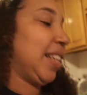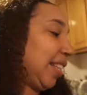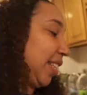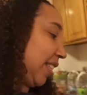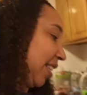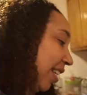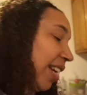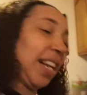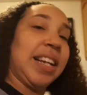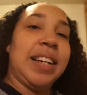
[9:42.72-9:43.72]
This isn't
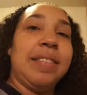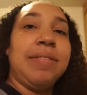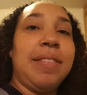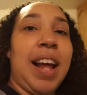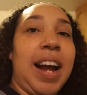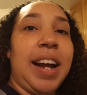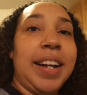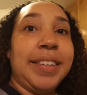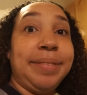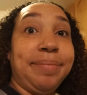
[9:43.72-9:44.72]
gonna
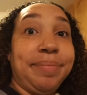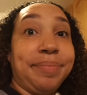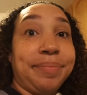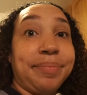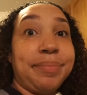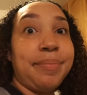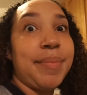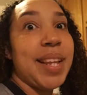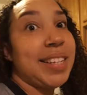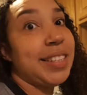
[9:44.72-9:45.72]
fly.
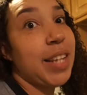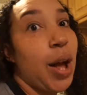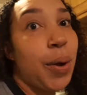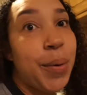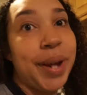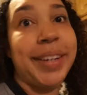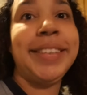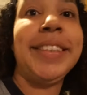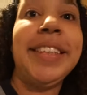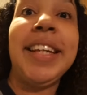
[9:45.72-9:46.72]
So,
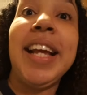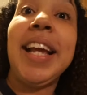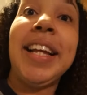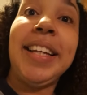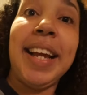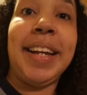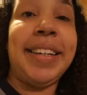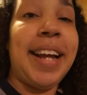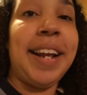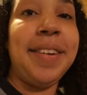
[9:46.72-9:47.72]
yeah,
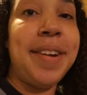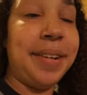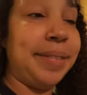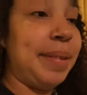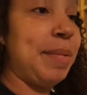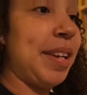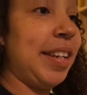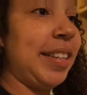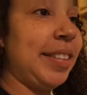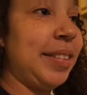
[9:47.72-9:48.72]
I don't know. I'm
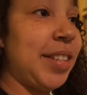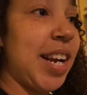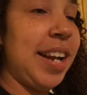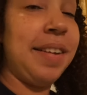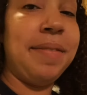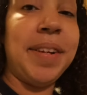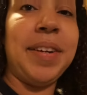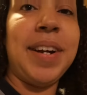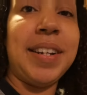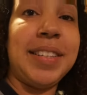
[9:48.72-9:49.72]
gonna try and
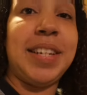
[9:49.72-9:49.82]
figure out